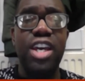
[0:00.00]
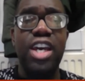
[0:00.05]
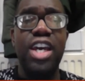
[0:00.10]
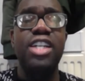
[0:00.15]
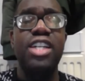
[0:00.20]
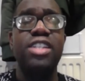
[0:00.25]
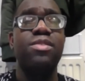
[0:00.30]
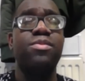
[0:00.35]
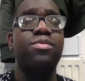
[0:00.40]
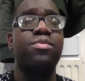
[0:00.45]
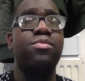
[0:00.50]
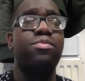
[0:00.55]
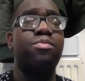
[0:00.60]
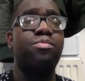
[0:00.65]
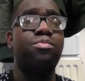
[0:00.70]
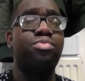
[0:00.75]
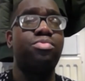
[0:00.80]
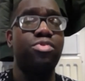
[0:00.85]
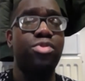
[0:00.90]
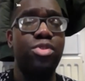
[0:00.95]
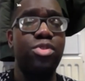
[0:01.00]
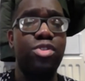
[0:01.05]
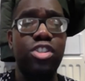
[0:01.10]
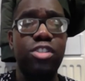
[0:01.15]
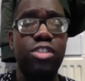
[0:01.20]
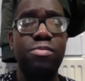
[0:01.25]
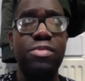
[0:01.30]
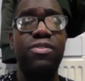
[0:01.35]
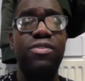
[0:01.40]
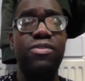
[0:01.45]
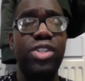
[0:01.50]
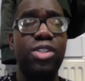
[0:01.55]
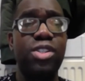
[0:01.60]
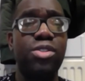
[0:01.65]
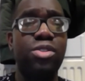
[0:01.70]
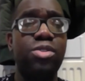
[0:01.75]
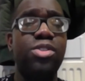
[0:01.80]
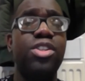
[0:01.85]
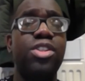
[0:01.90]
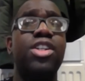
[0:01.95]
and Bruno
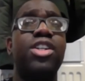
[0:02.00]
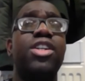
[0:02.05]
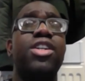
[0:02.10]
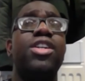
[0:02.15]
midfield,